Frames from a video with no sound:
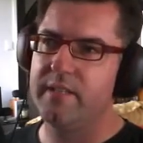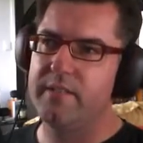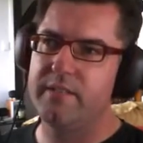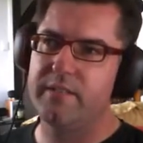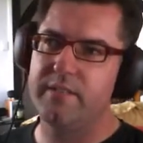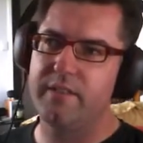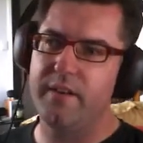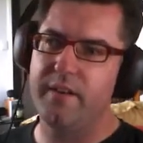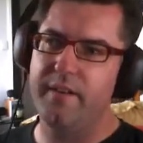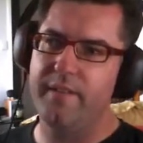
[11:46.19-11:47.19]

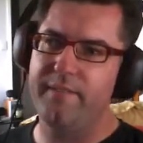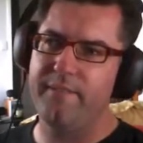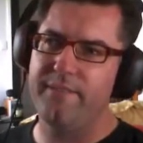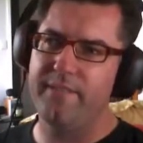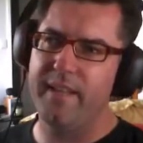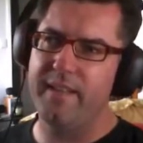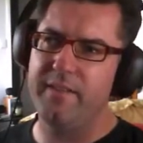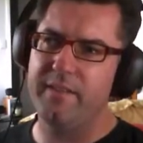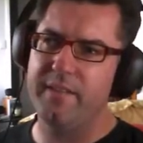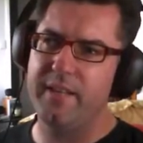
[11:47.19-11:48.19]
So, and there
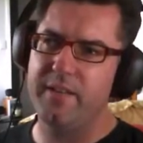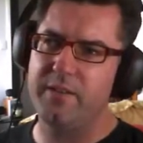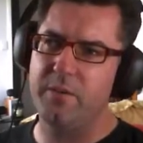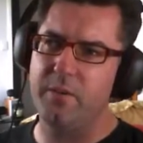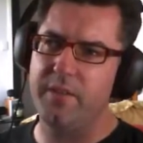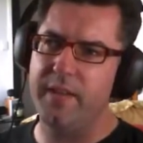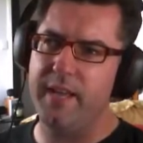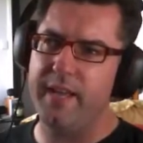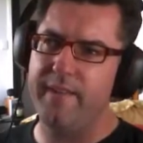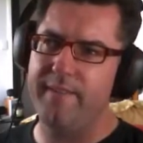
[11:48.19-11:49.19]
was another door
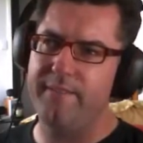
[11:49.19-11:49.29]
there.